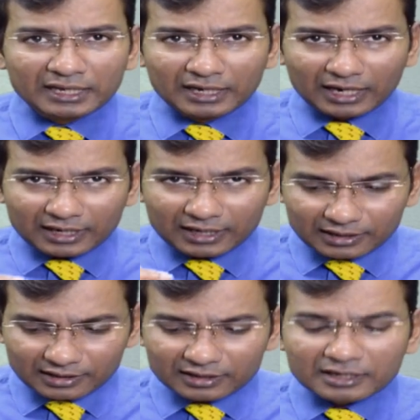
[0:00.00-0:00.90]

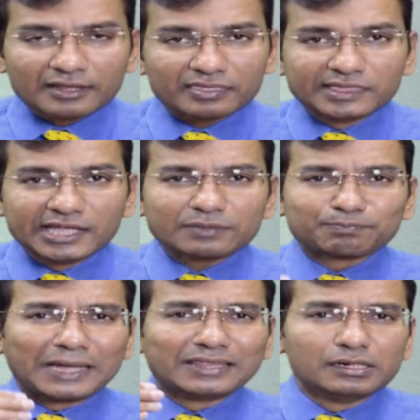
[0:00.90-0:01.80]
agar death
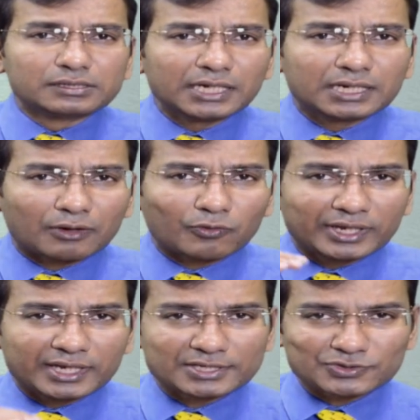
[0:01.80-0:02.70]
penalty ka koi
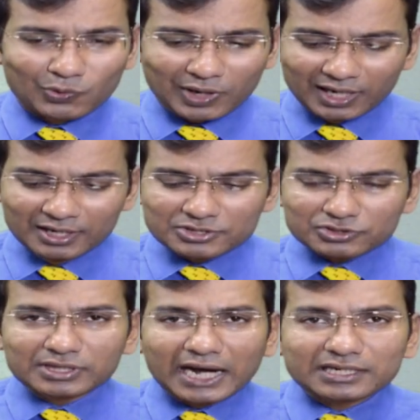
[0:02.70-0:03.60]
case hoga, so
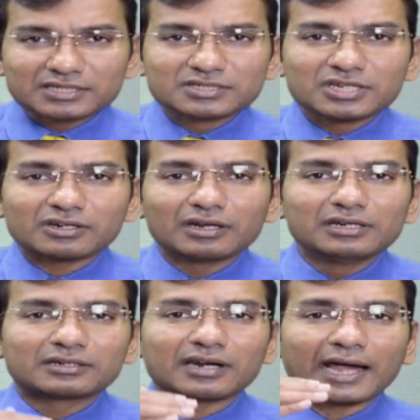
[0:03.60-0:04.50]
that is generally
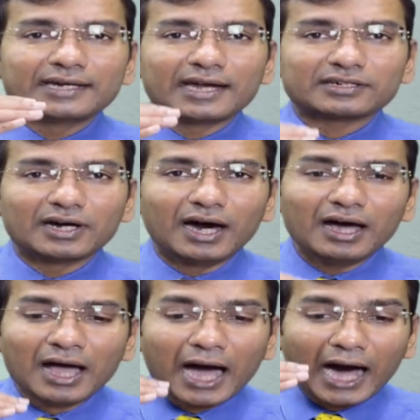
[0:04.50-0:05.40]
tried at a
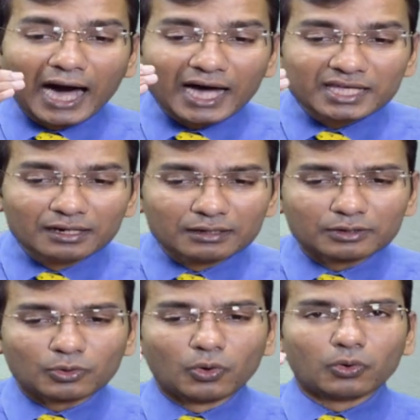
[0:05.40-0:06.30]
higher
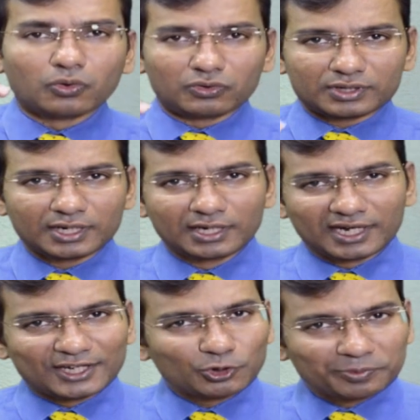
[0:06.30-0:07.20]
court.
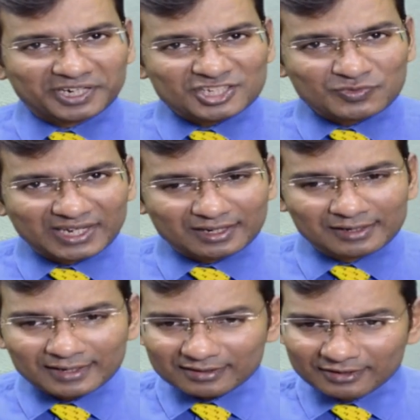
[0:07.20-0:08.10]
I hope it is very
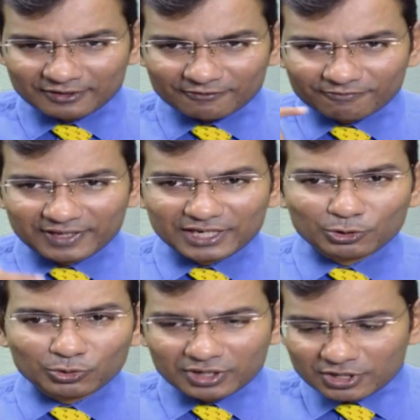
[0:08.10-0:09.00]
clear. Very
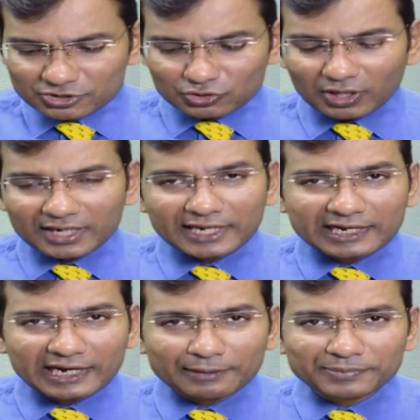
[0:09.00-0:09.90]
good. So har ek
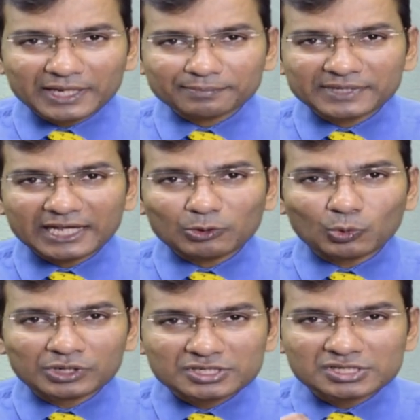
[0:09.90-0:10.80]
ka apna apna ek
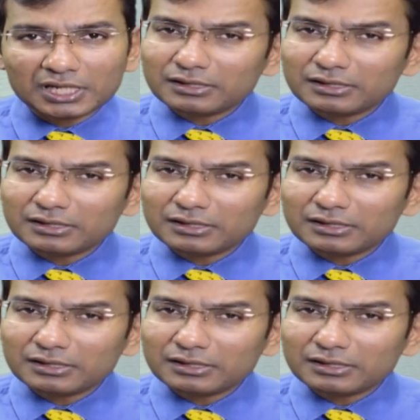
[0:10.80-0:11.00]
original